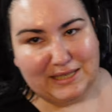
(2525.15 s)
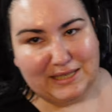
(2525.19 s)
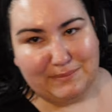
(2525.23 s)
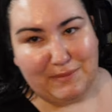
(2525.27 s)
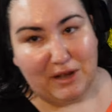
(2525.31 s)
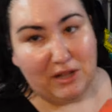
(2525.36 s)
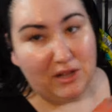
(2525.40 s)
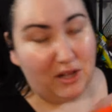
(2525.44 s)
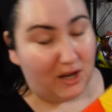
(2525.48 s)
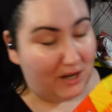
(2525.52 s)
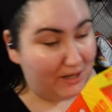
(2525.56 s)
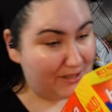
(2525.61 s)

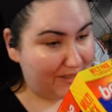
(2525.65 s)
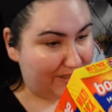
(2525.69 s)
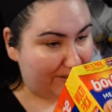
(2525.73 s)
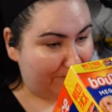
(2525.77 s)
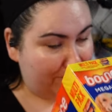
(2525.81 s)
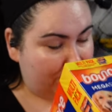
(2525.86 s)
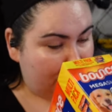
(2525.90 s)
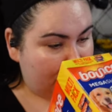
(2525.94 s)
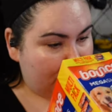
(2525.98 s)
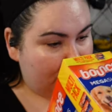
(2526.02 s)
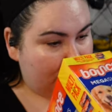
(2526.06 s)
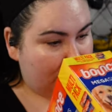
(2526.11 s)
smell awesome.
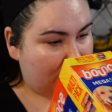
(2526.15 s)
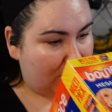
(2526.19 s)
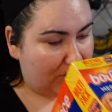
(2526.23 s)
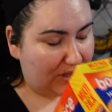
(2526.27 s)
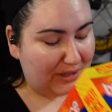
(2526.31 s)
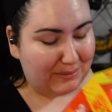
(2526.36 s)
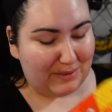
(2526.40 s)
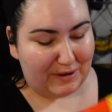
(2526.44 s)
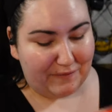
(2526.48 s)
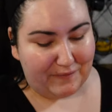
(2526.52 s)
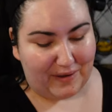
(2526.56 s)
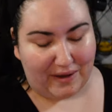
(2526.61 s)
They're like
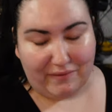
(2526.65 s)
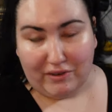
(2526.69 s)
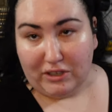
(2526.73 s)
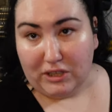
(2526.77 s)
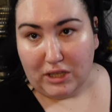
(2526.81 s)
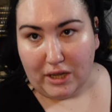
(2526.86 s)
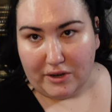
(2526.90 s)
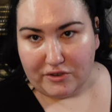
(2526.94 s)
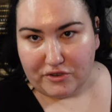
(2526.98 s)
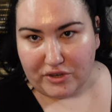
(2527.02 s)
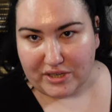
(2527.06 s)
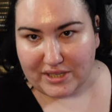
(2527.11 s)
my favorite
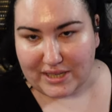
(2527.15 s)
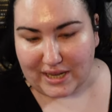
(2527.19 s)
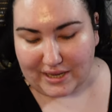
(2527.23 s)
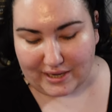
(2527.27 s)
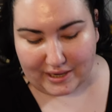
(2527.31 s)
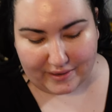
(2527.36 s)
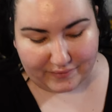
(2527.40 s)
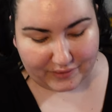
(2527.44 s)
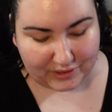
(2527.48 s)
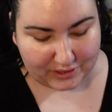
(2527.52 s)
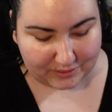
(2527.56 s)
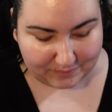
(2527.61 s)
laundry scent
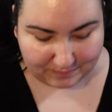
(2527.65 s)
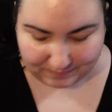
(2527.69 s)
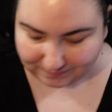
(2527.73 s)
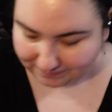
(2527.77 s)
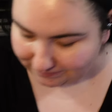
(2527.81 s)
ever.